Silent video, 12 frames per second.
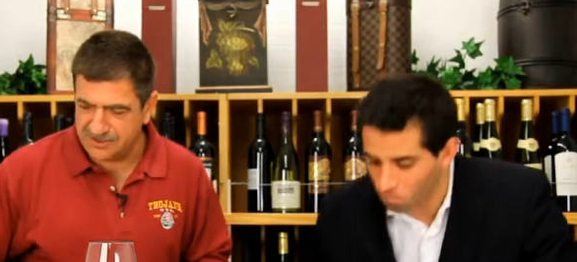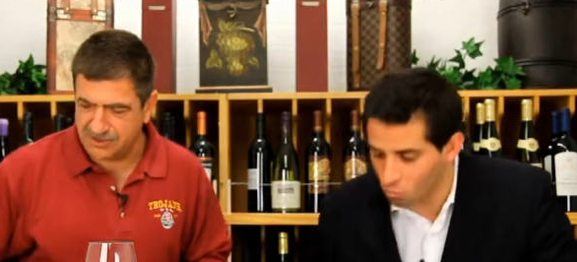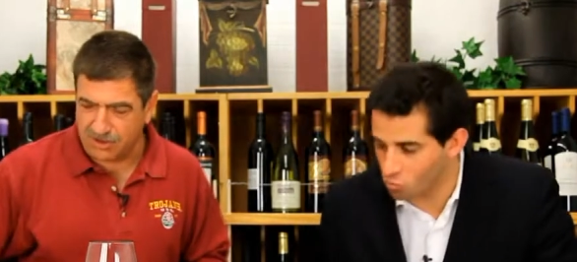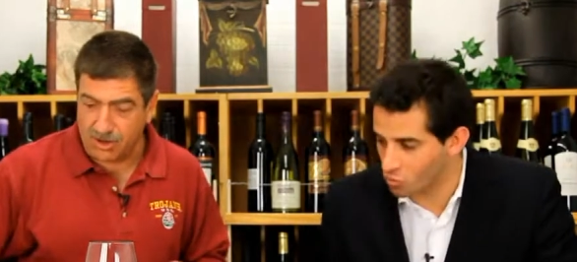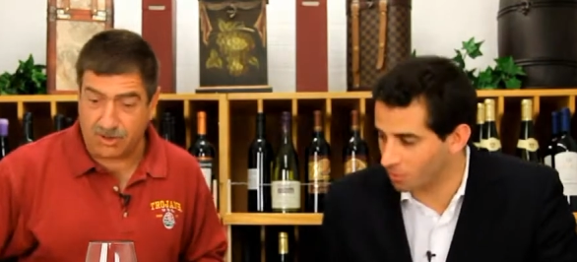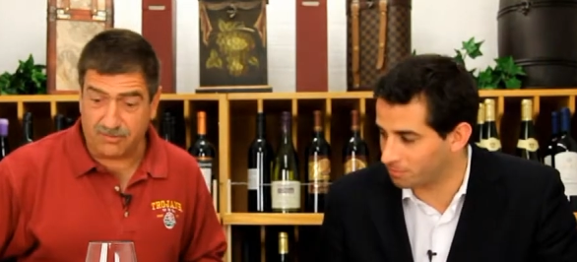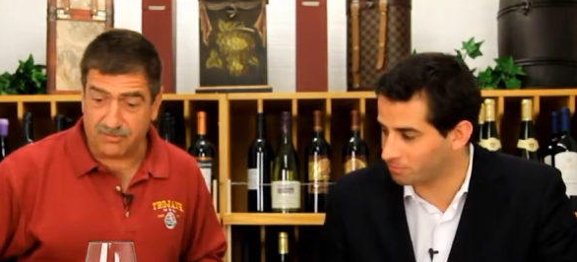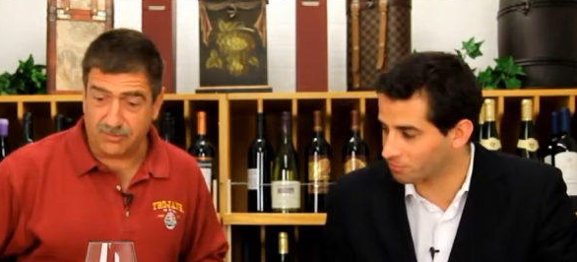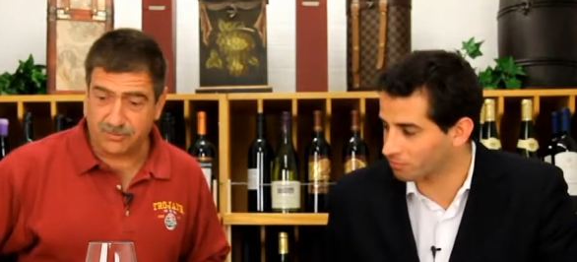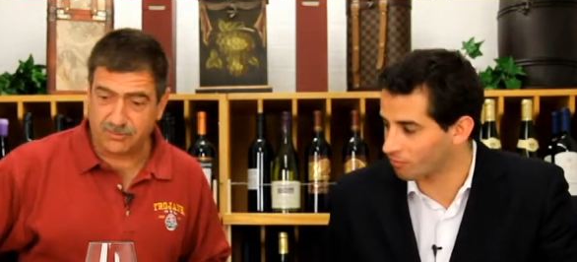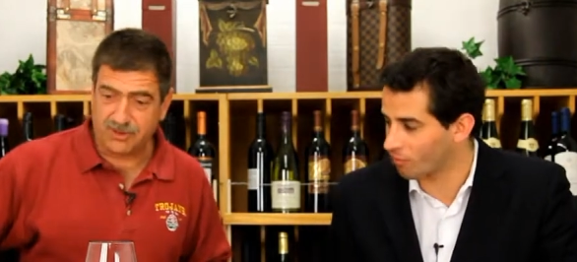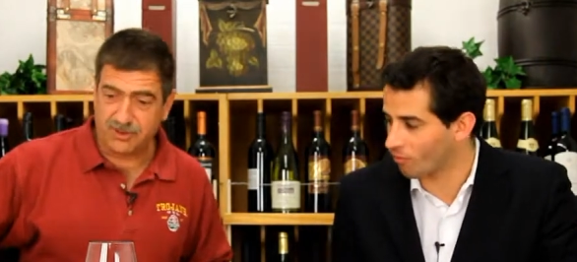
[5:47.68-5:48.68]
Speaker 1: are all
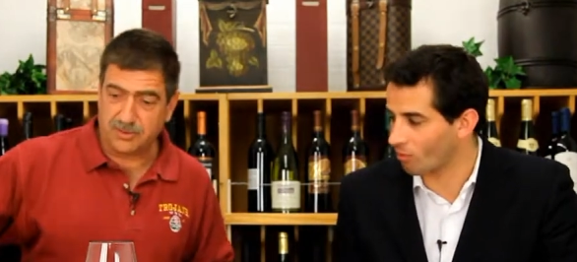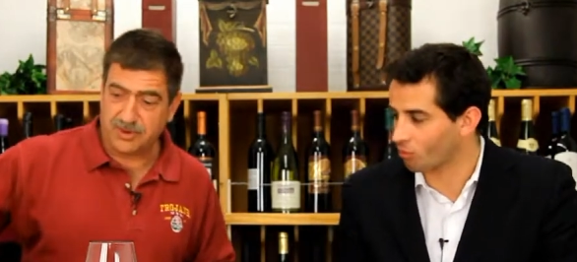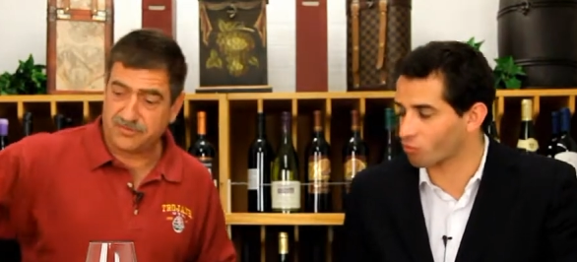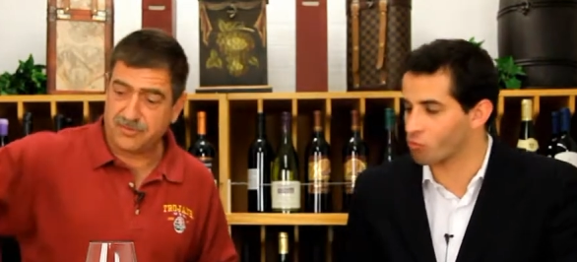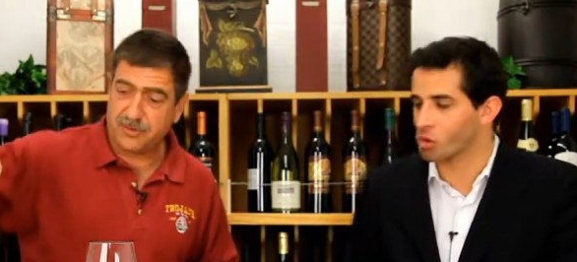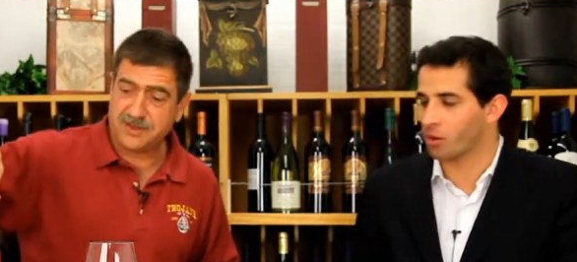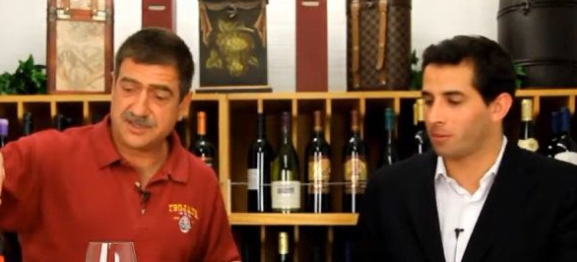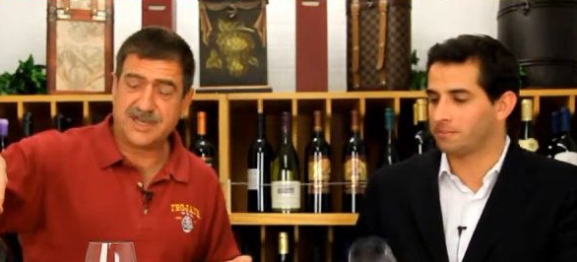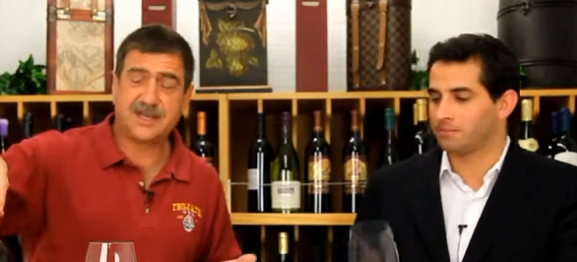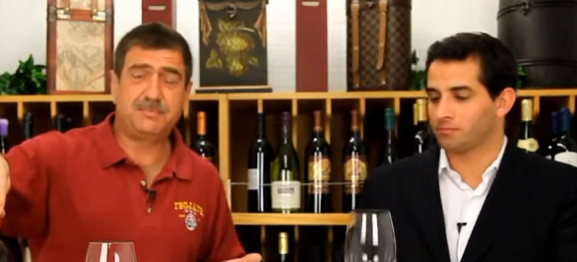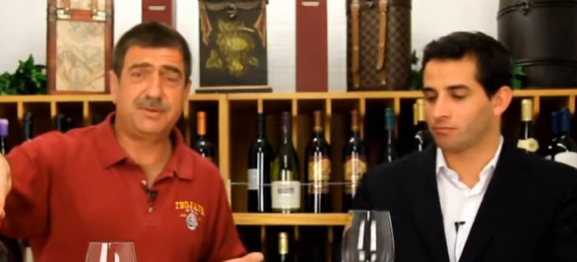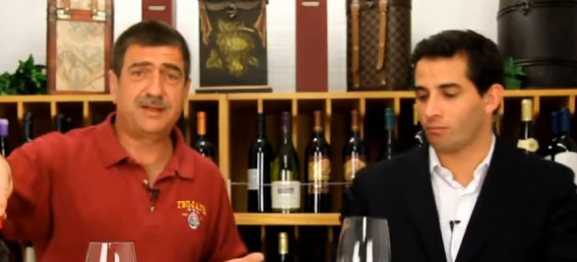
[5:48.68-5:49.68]
really wonderful wines. I
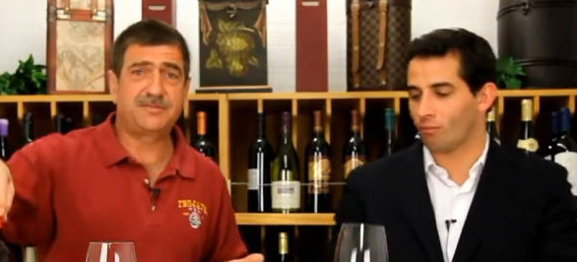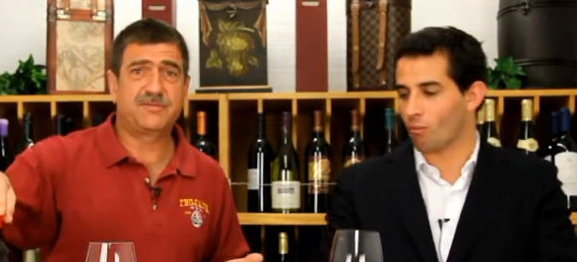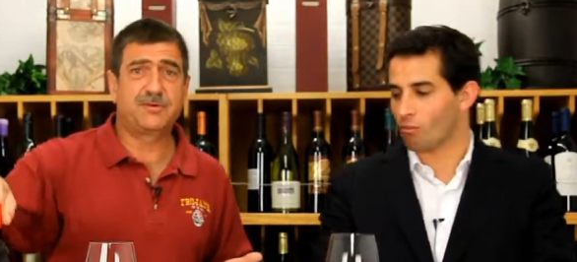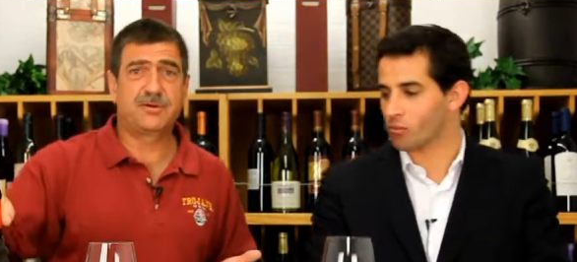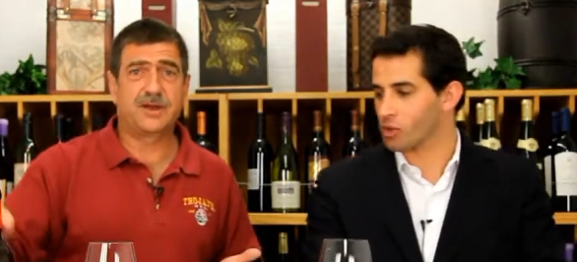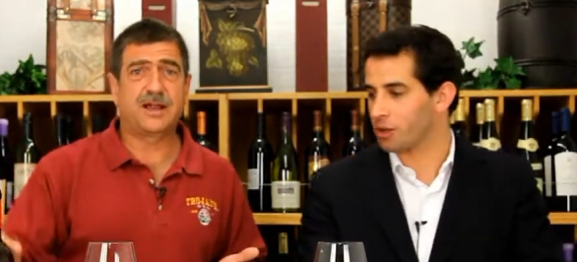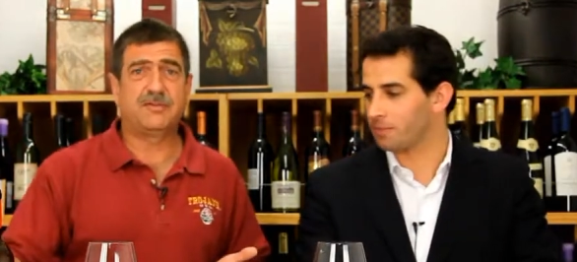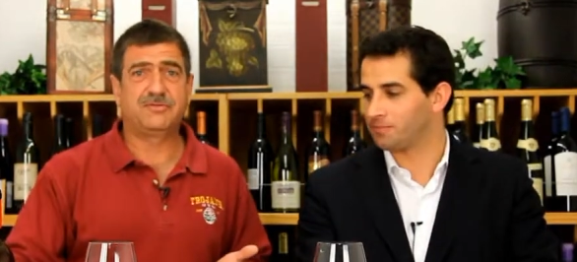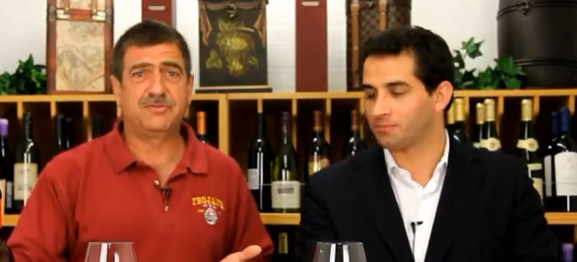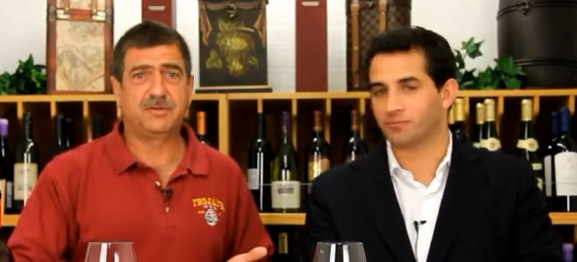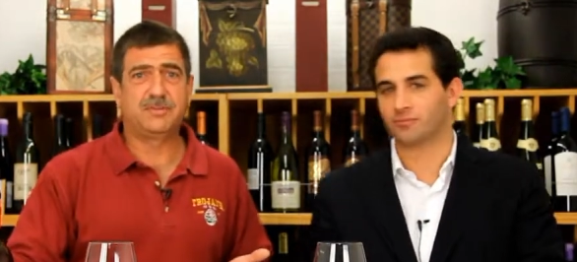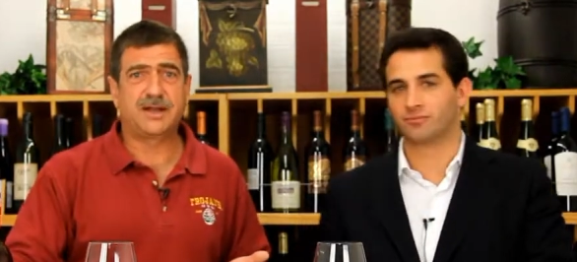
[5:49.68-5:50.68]
had to pick four out
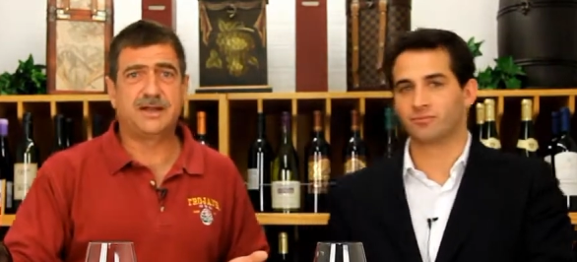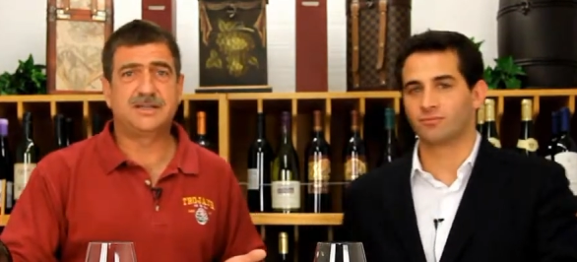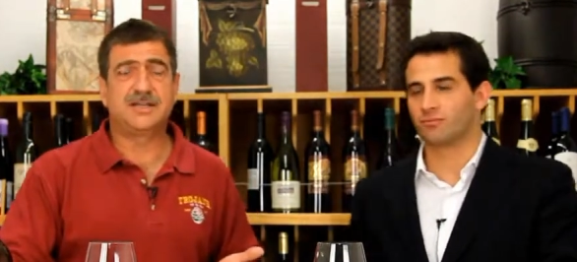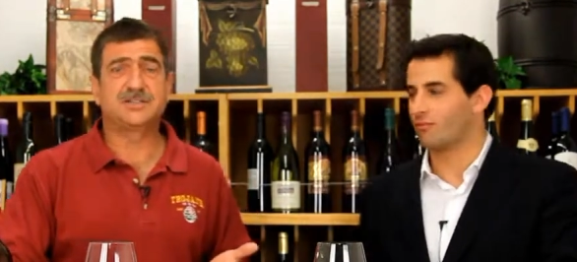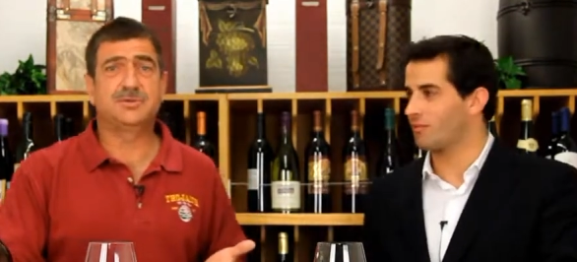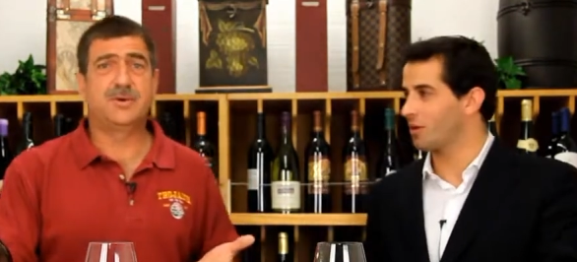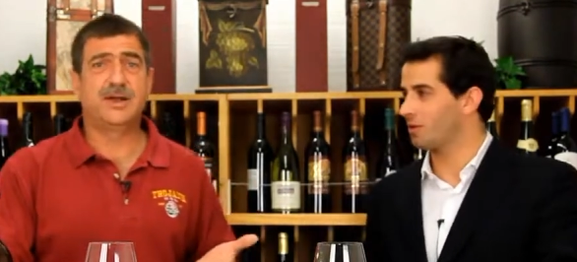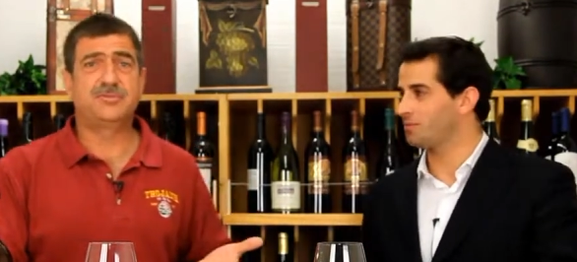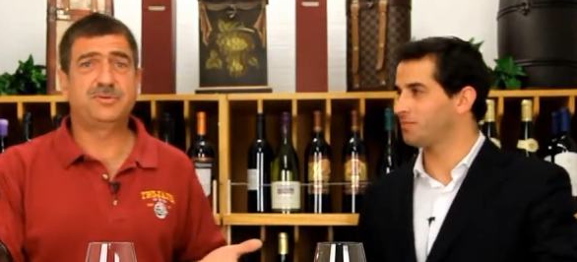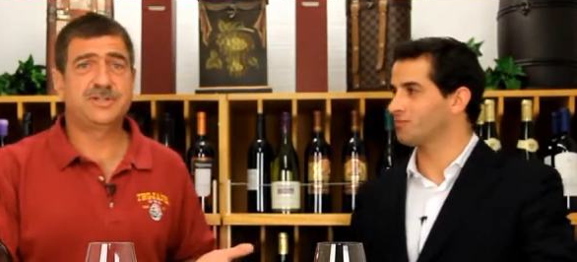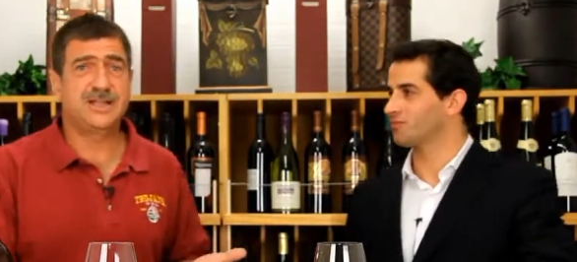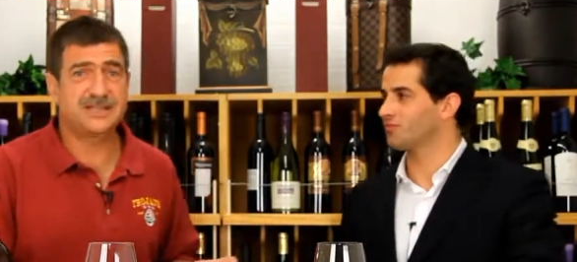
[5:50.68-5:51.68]
of about a dozen wines
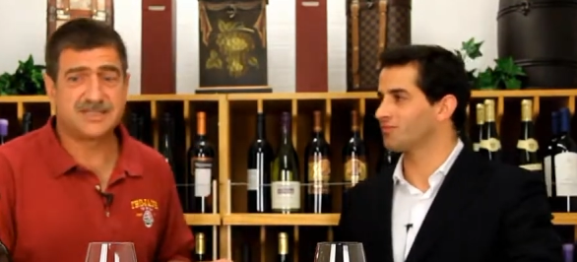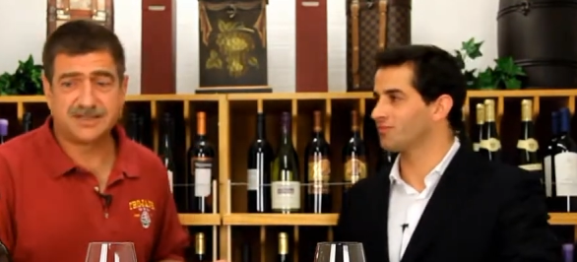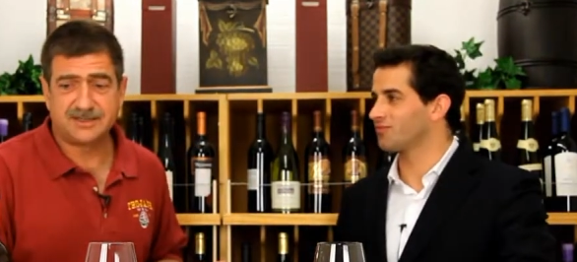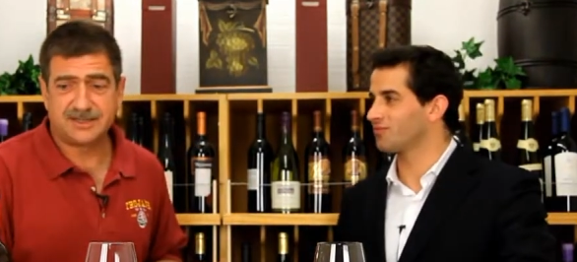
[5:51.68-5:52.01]
we tasted,